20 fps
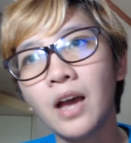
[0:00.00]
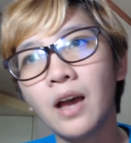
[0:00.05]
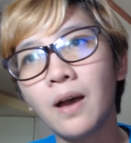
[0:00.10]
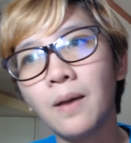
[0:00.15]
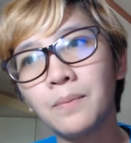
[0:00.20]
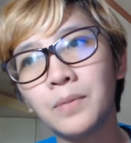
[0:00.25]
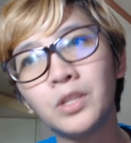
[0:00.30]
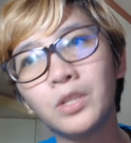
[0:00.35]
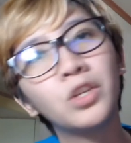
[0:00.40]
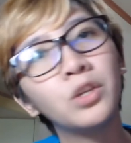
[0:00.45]

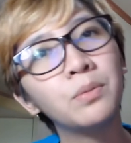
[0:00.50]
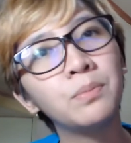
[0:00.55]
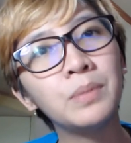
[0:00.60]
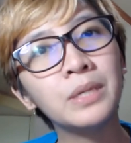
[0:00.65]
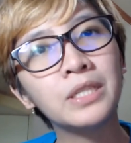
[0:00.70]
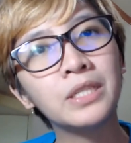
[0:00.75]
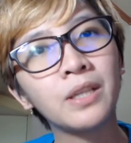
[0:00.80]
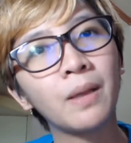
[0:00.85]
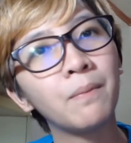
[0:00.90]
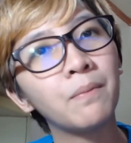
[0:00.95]
Um, it could be
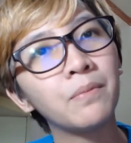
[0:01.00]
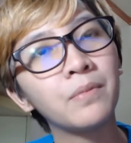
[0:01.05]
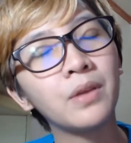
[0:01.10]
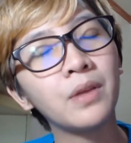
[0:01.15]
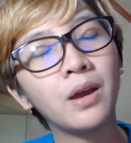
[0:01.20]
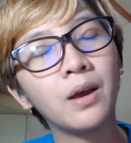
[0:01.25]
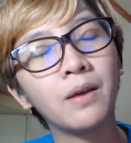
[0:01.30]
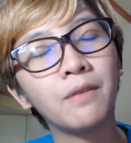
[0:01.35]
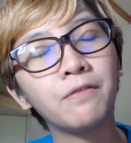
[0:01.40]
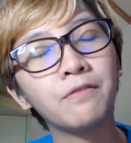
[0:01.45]
some
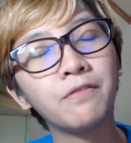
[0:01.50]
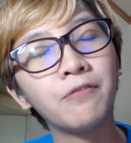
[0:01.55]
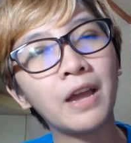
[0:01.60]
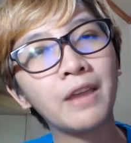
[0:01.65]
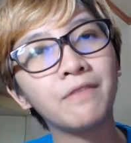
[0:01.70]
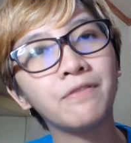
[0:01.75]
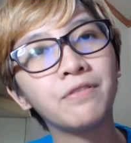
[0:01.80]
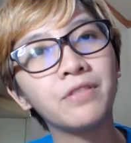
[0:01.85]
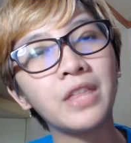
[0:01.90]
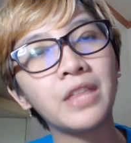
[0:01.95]
uh,
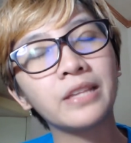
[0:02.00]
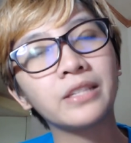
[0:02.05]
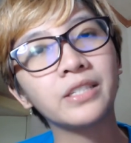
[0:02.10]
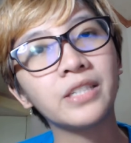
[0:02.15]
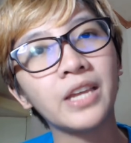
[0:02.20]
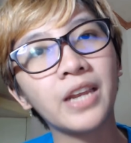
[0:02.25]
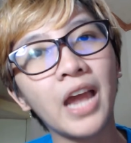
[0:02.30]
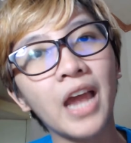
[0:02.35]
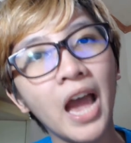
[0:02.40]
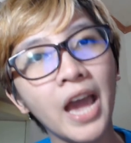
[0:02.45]
five things
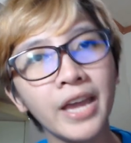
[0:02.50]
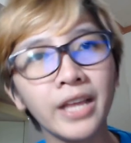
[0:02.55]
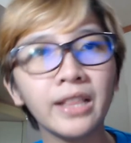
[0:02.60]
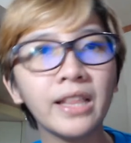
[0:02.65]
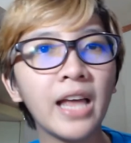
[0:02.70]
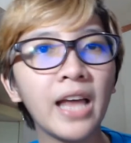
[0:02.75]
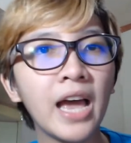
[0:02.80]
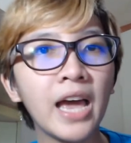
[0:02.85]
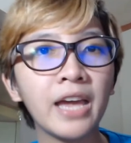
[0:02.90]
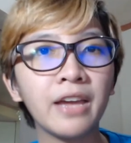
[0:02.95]
that I
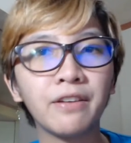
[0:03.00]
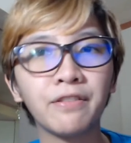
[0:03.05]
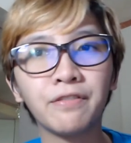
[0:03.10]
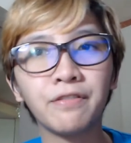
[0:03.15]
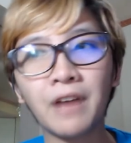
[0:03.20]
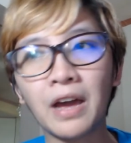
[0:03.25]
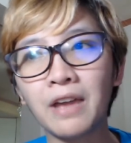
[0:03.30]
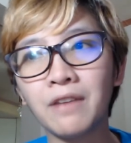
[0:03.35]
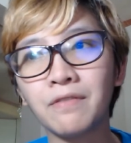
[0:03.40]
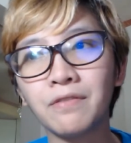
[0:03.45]
like,
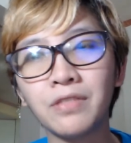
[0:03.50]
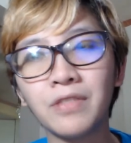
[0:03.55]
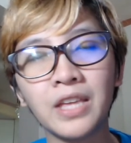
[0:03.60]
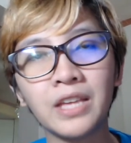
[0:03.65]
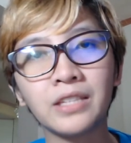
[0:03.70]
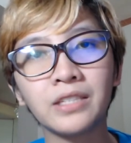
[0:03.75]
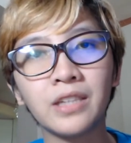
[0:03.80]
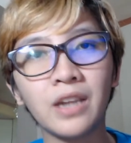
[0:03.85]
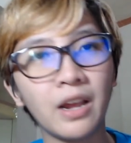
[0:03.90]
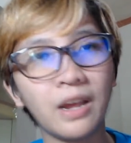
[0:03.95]
five
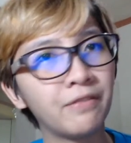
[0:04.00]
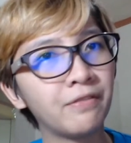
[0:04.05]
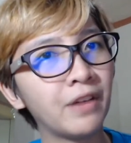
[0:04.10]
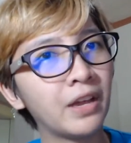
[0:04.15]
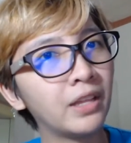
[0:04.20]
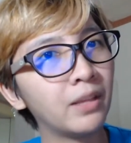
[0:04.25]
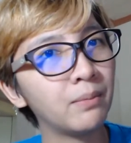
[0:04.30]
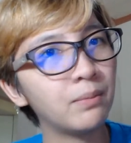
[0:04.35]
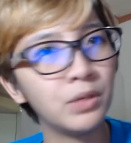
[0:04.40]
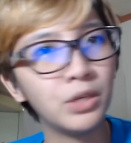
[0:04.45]
things that I
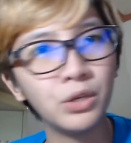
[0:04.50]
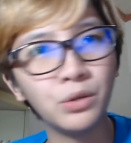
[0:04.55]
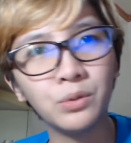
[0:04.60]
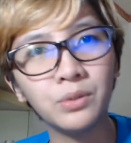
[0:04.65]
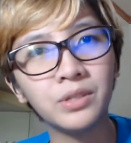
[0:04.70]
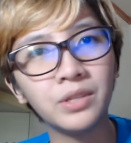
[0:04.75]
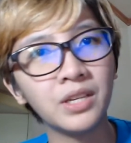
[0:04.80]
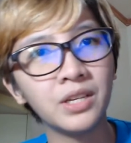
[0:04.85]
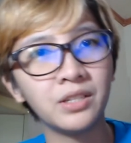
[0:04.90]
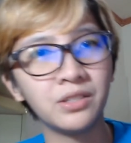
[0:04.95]
find
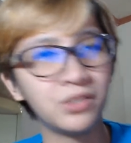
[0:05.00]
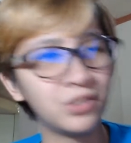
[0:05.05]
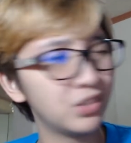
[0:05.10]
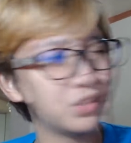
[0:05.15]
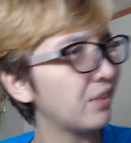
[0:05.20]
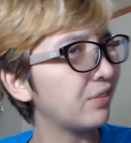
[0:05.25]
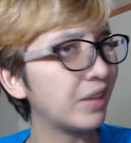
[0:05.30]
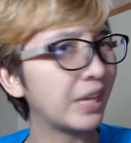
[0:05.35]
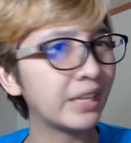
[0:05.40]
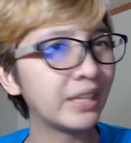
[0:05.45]
amusing, and
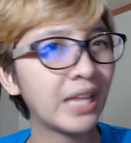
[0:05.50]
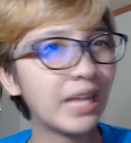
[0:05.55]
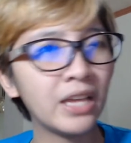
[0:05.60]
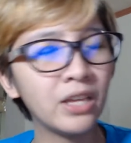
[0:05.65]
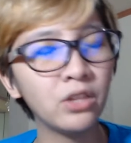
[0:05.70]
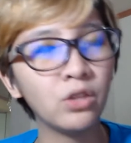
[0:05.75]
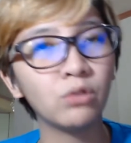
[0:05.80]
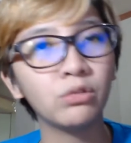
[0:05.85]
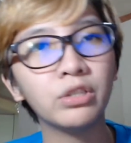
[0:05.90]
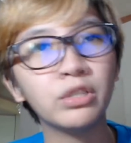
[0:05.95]
stuff like that,
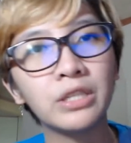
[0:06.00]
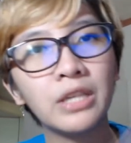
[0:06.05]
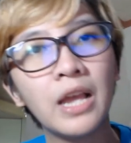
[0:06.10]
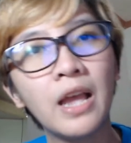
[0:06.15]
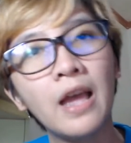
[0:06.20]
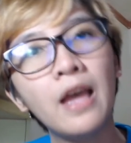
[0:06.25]
you know, just